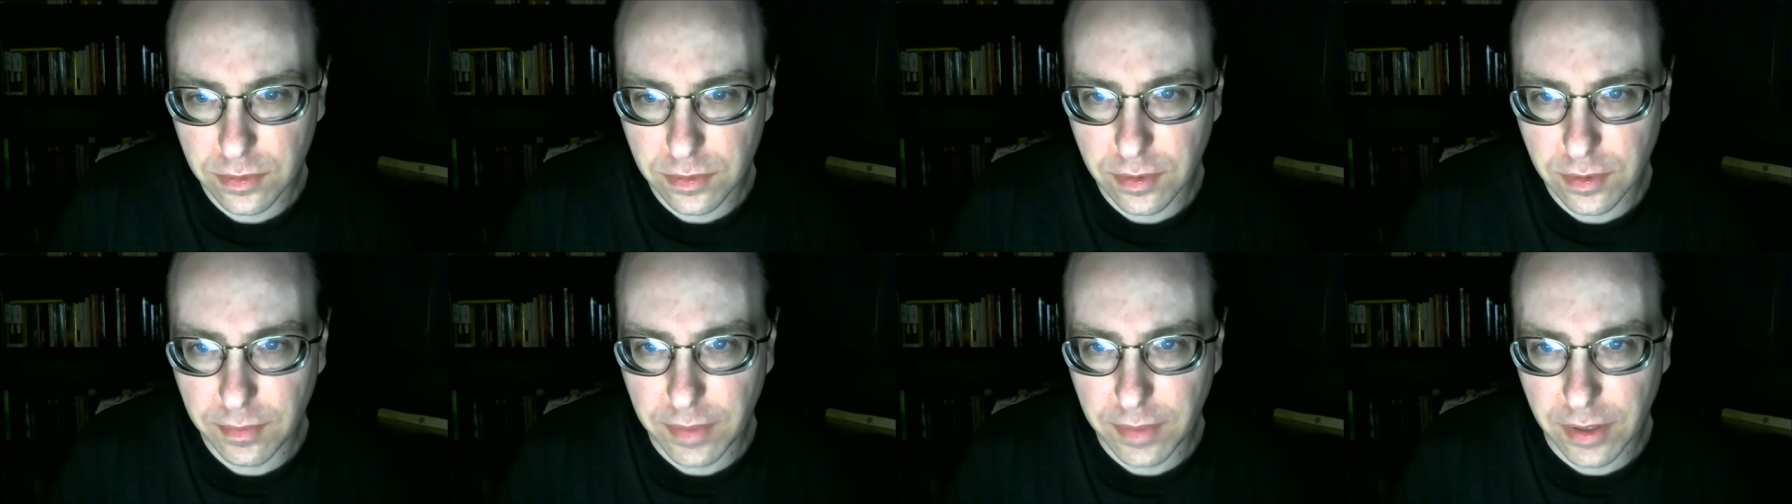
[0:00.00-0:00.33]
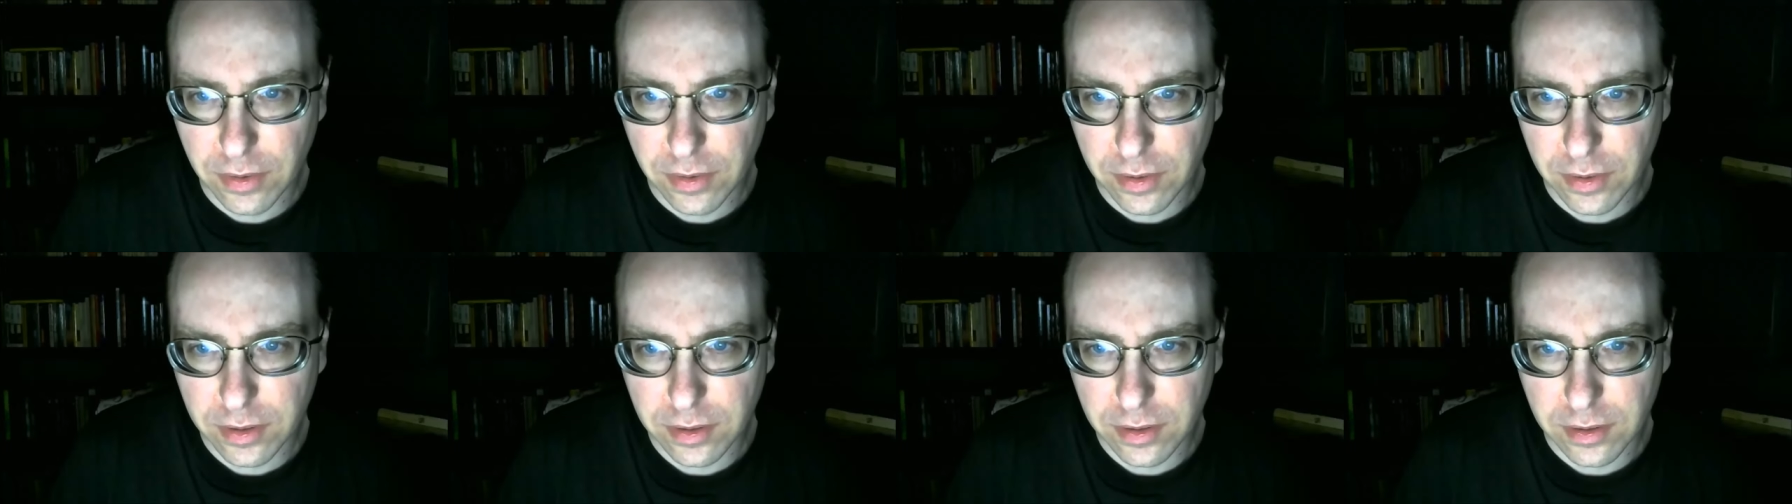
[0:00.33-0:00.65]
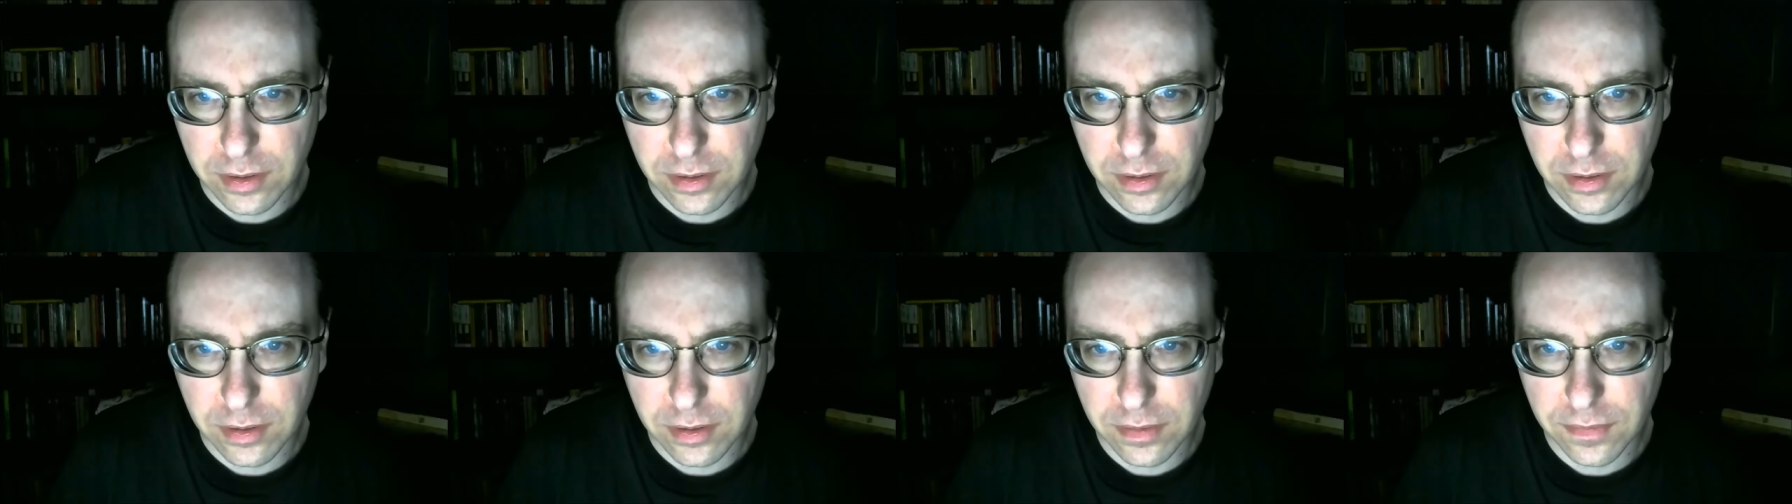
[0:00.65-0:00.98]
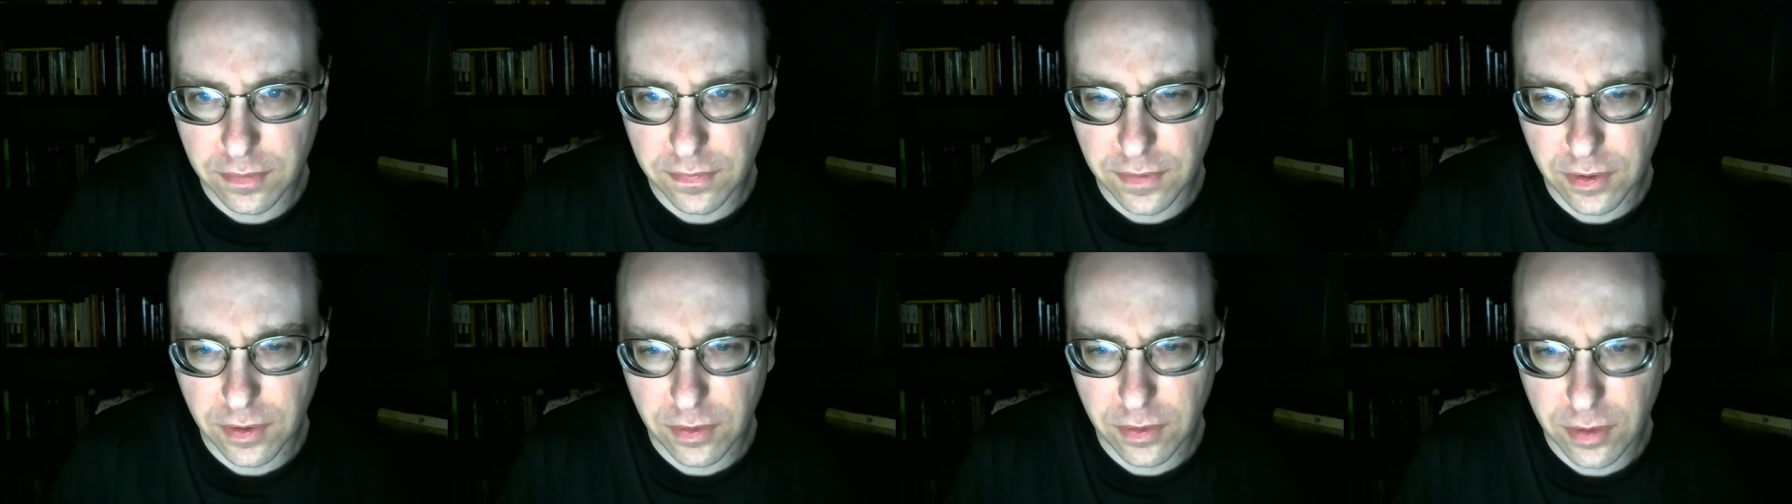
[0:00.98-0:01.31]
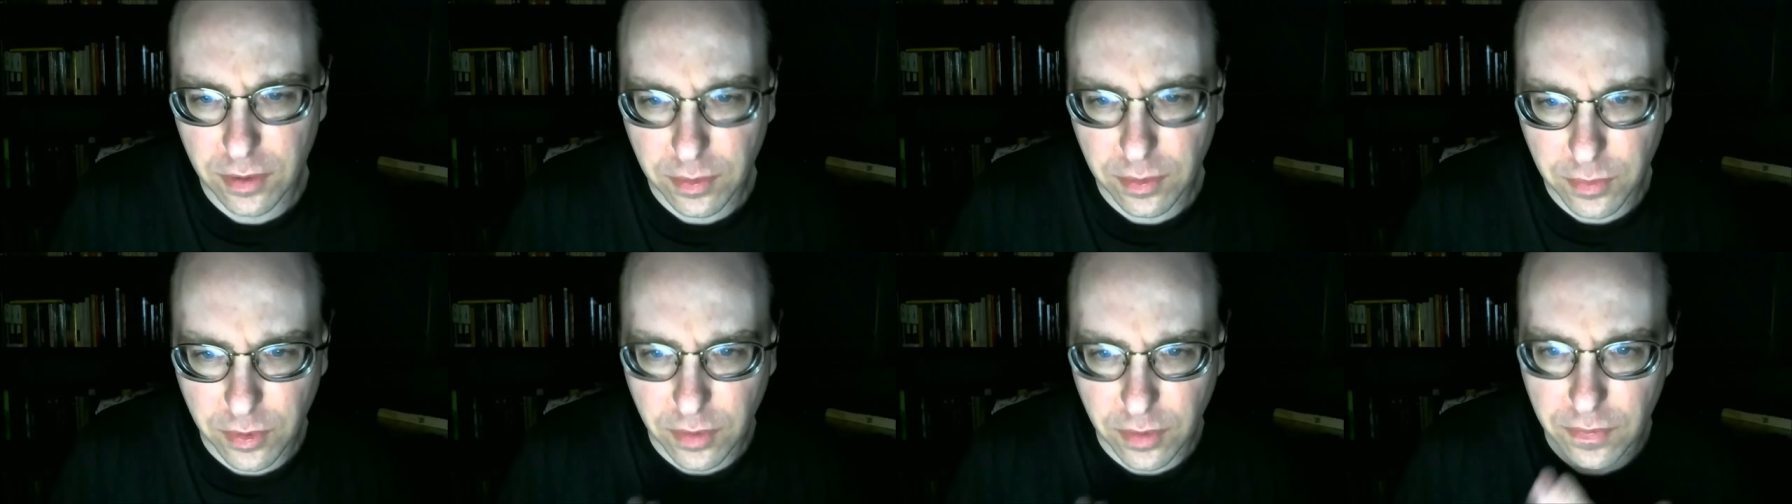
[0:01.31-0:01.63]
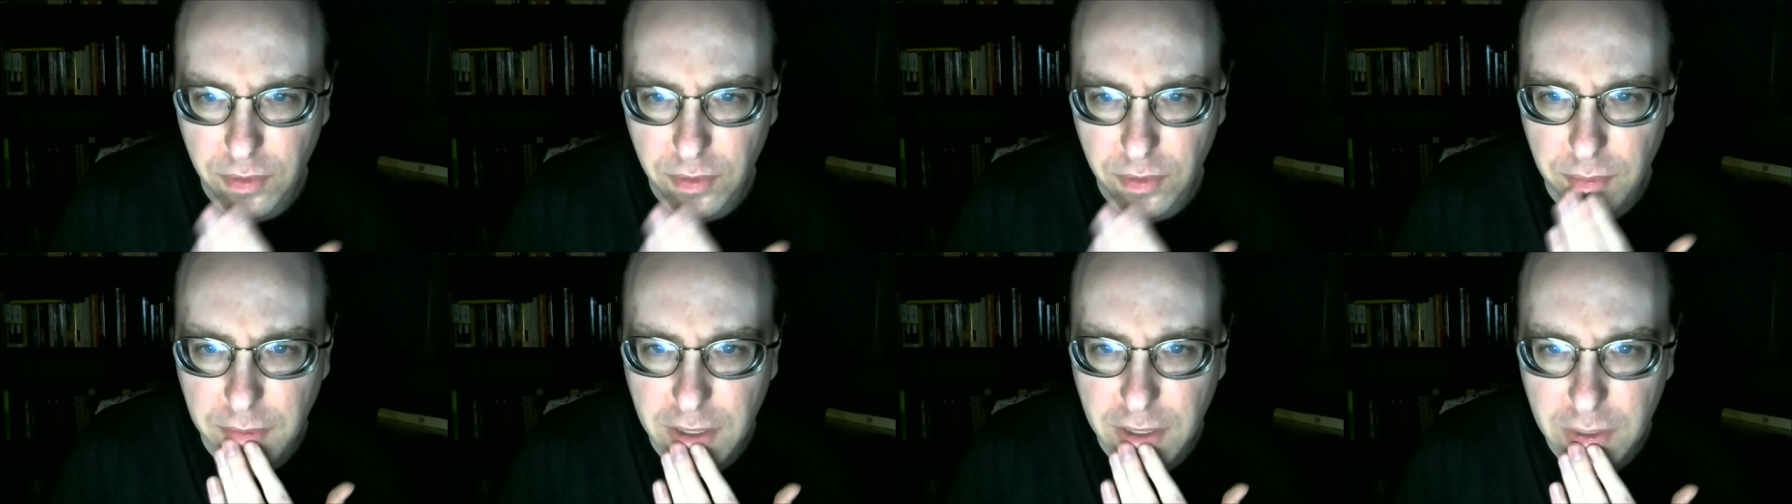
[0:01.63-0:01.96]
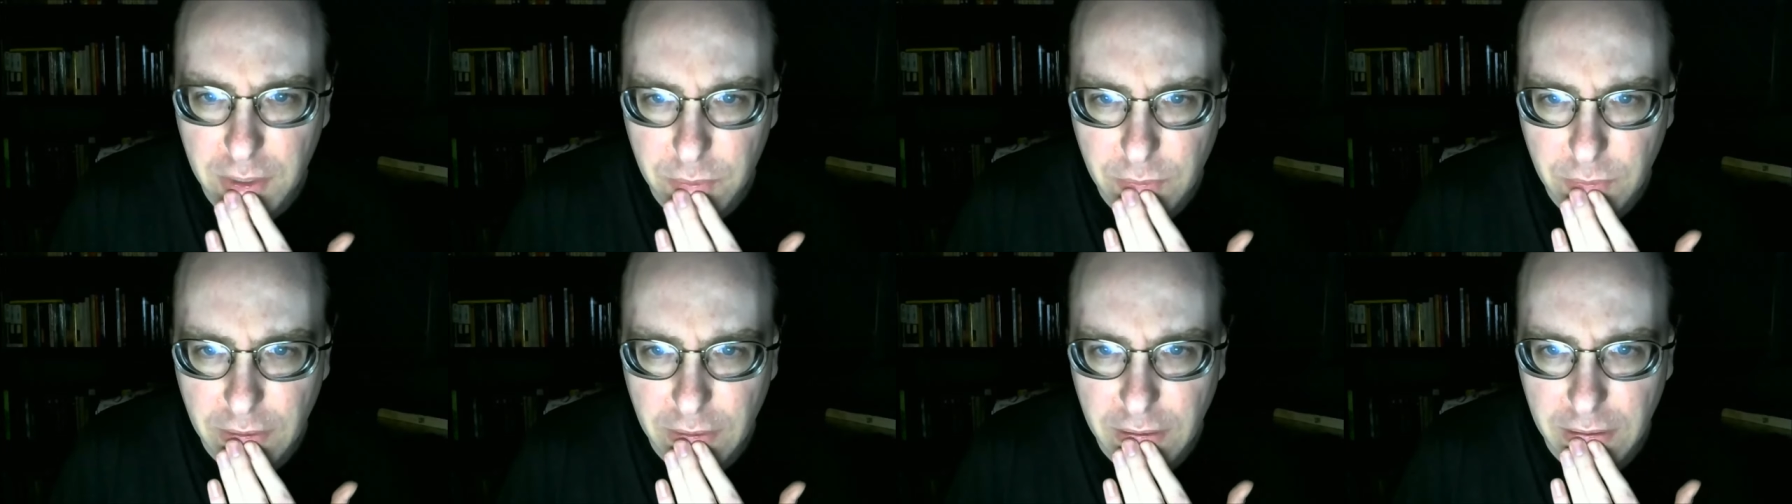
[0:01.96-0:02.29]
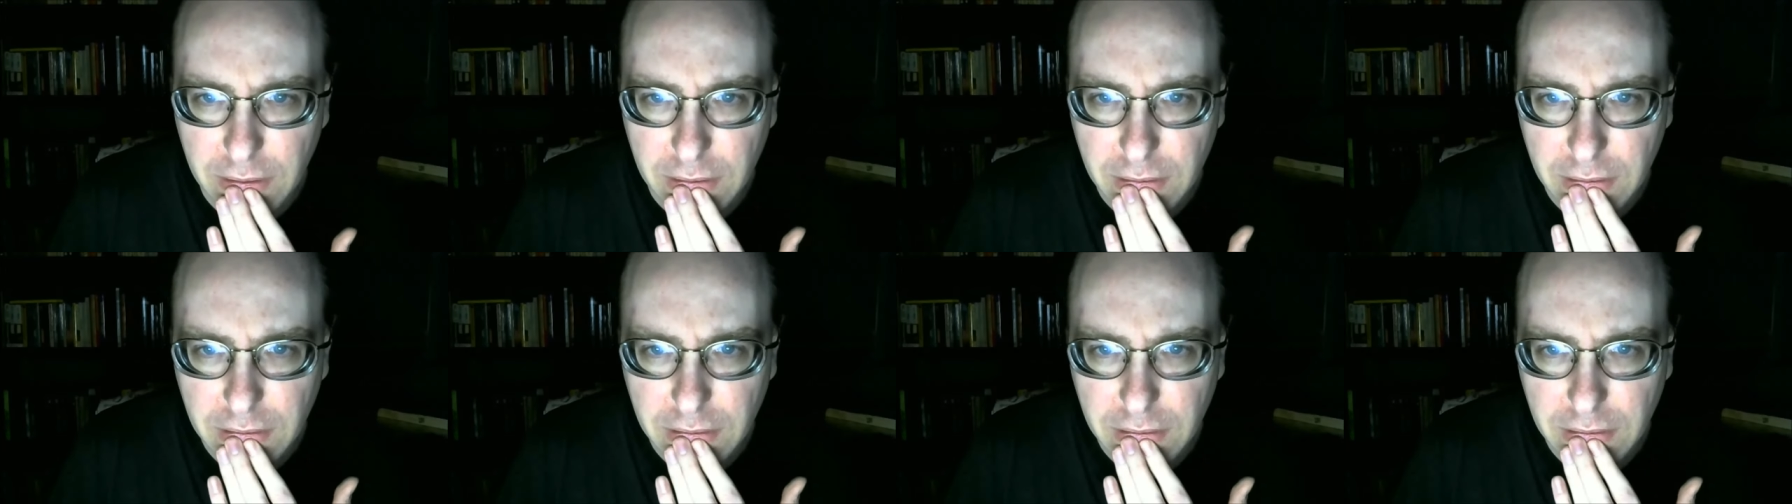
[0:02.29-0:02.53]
American, a fair number of them anyway.